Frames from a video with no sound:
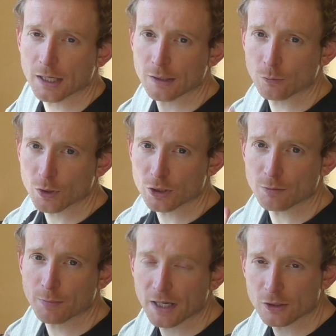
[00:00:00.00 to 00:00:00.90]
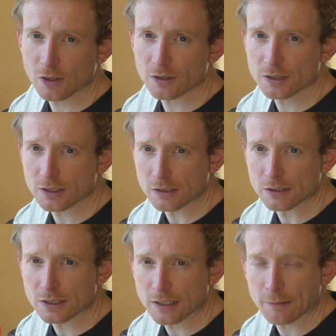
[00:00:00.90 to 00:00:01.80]
in, when you compare to other
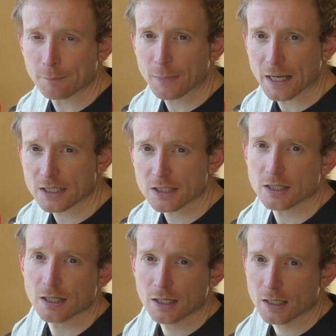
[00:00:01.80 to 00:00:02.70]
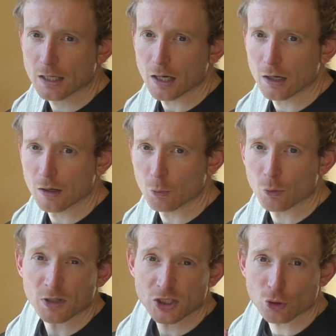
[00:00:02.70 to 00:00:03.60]
cyclists, at best one
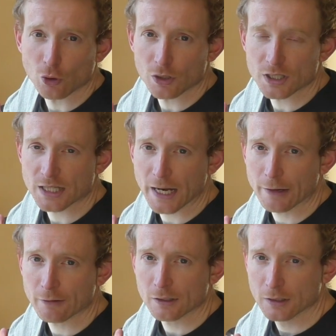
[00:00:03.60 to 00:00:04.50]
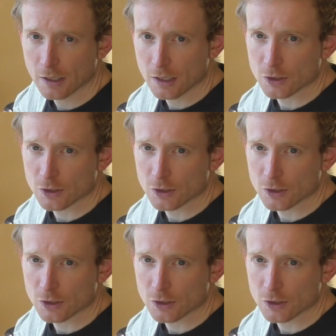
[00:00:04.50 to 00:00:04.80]
of my strongest area.